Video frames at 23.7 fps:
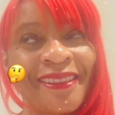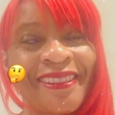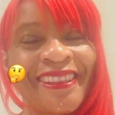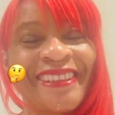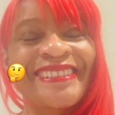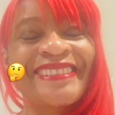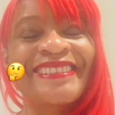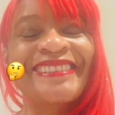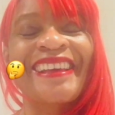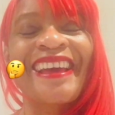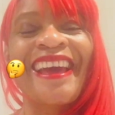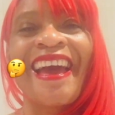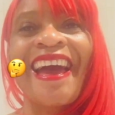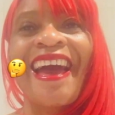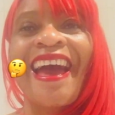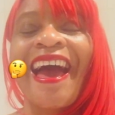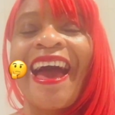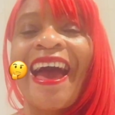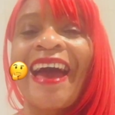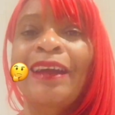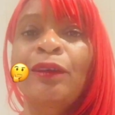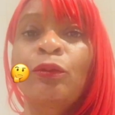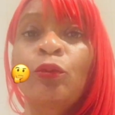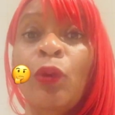this.
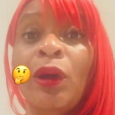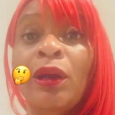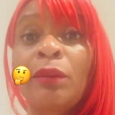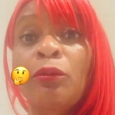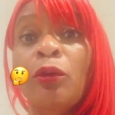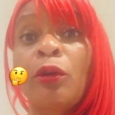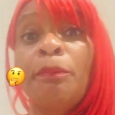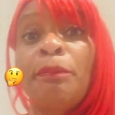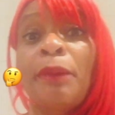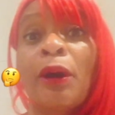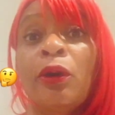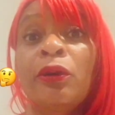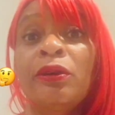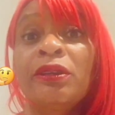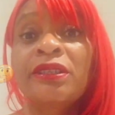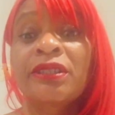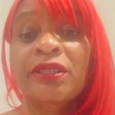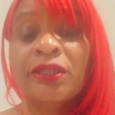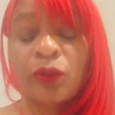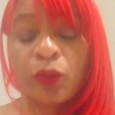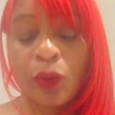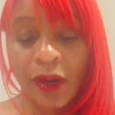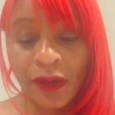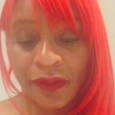And one more
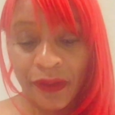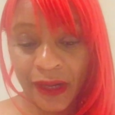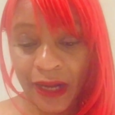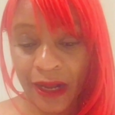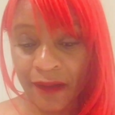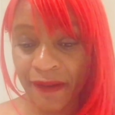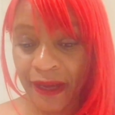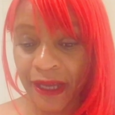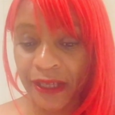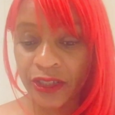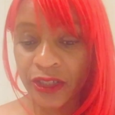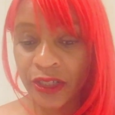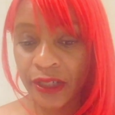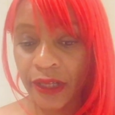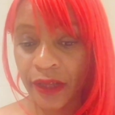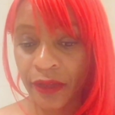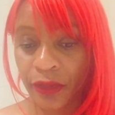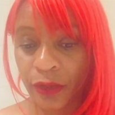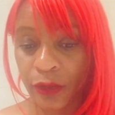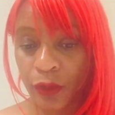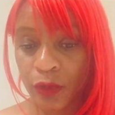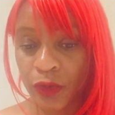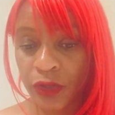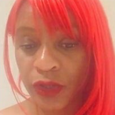bonus one that I've actually
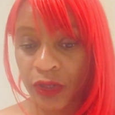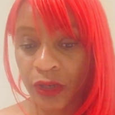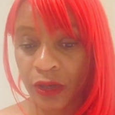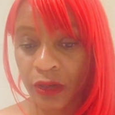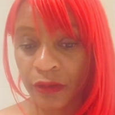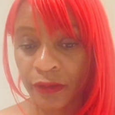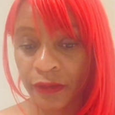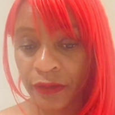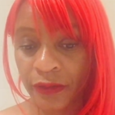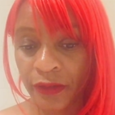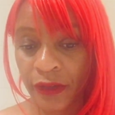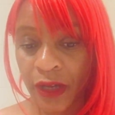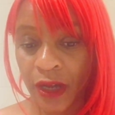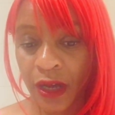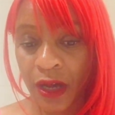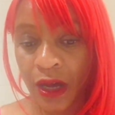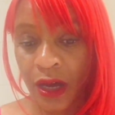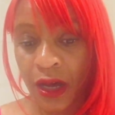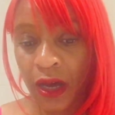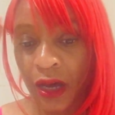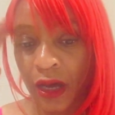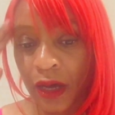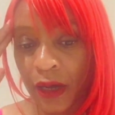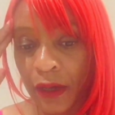thought of.
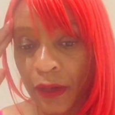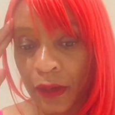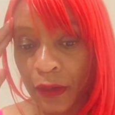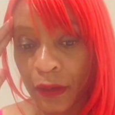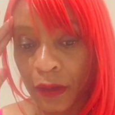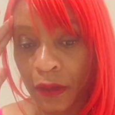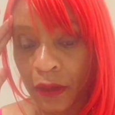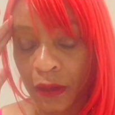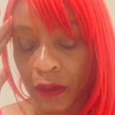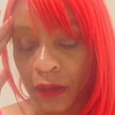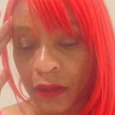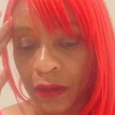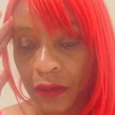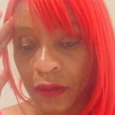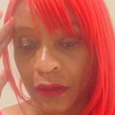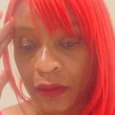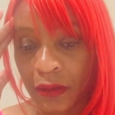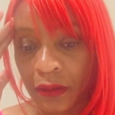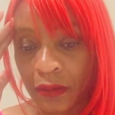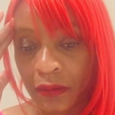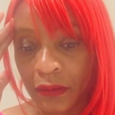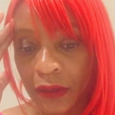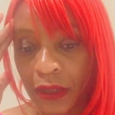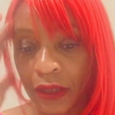
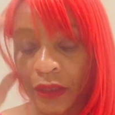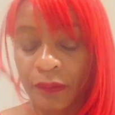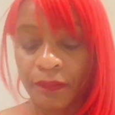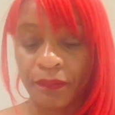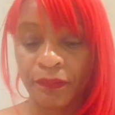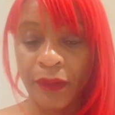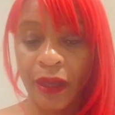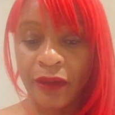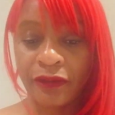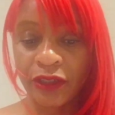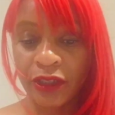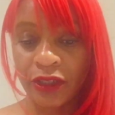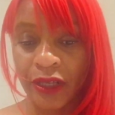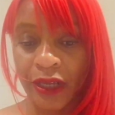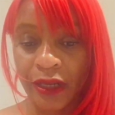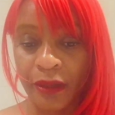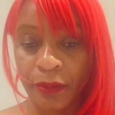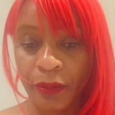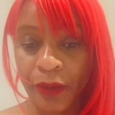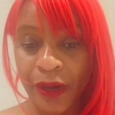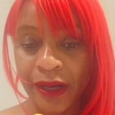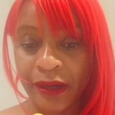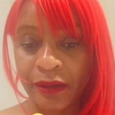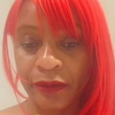I've just had a
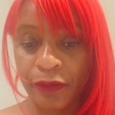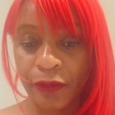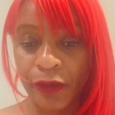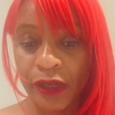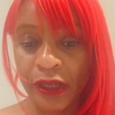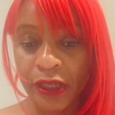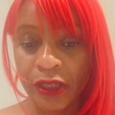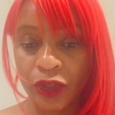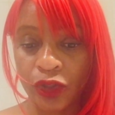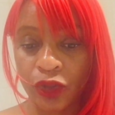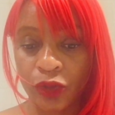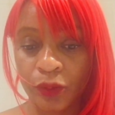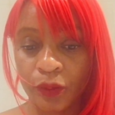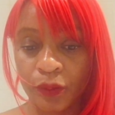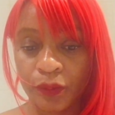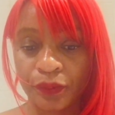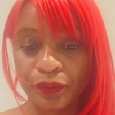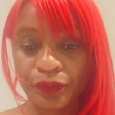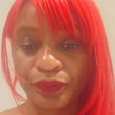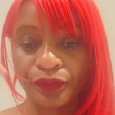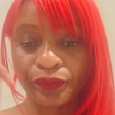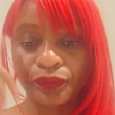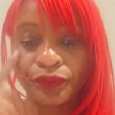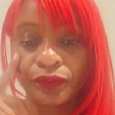brain freeze.
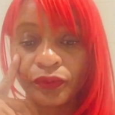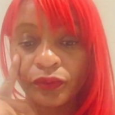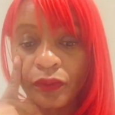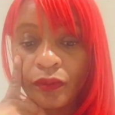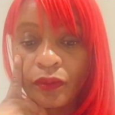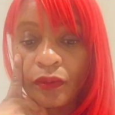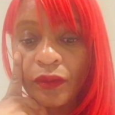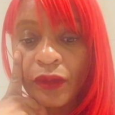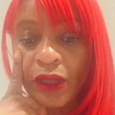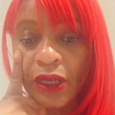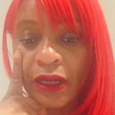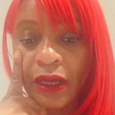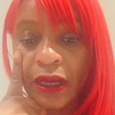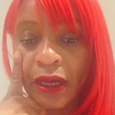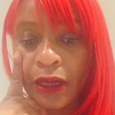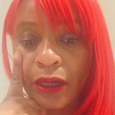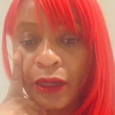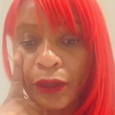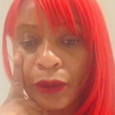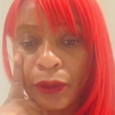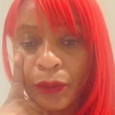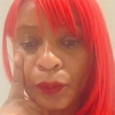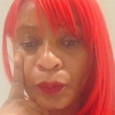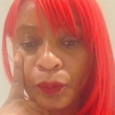
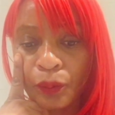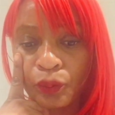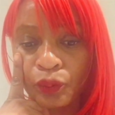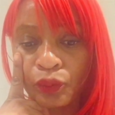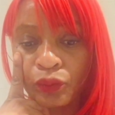Oh